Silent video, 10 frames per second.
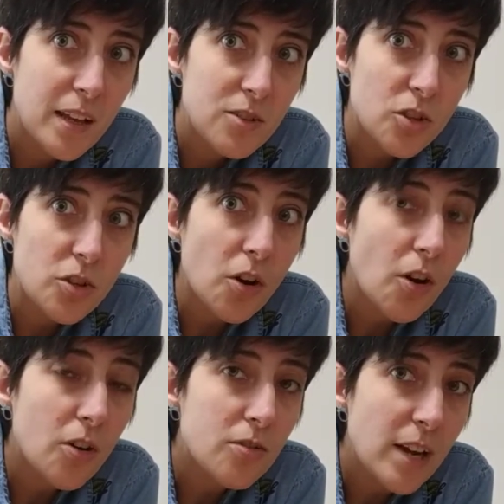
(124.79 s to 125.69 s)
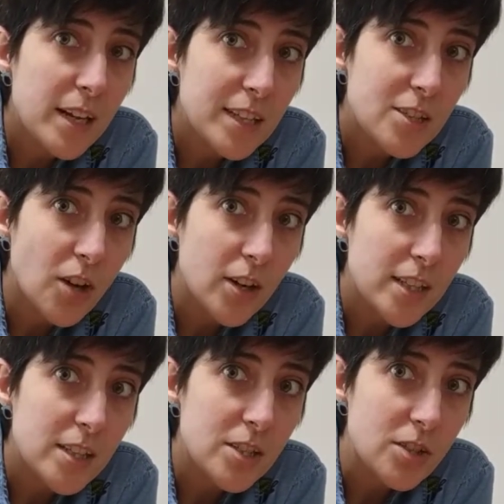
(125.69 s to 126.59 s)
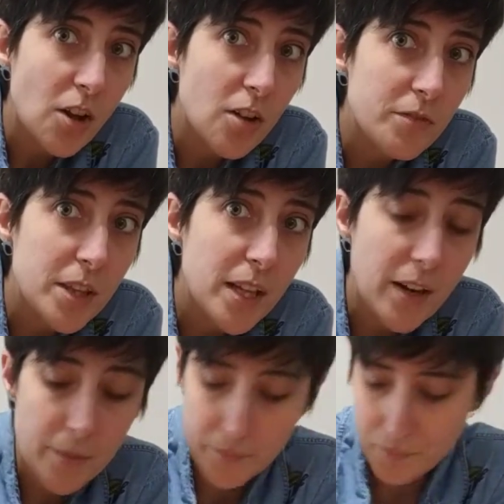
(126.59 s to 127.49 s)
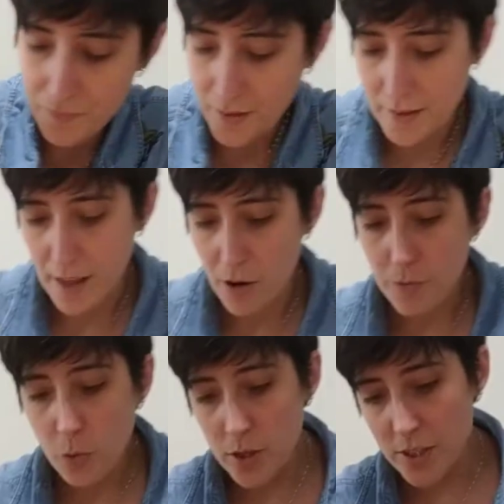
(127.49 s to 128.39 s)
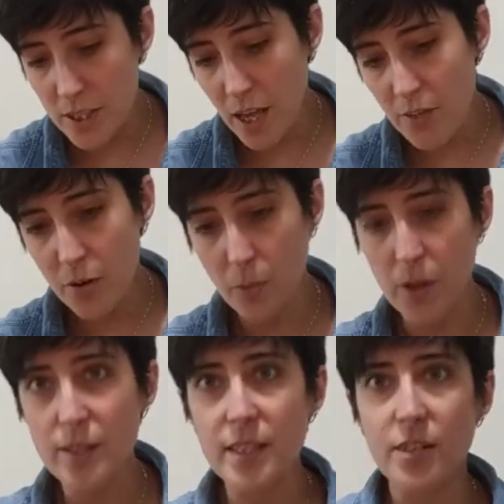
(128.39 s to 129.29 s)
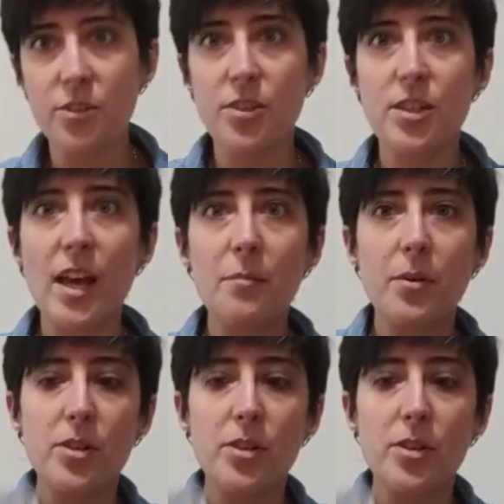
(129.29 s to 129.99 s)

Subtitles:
So they're already starting to dissolve in there. Now, of course, the other ones, here's 10%.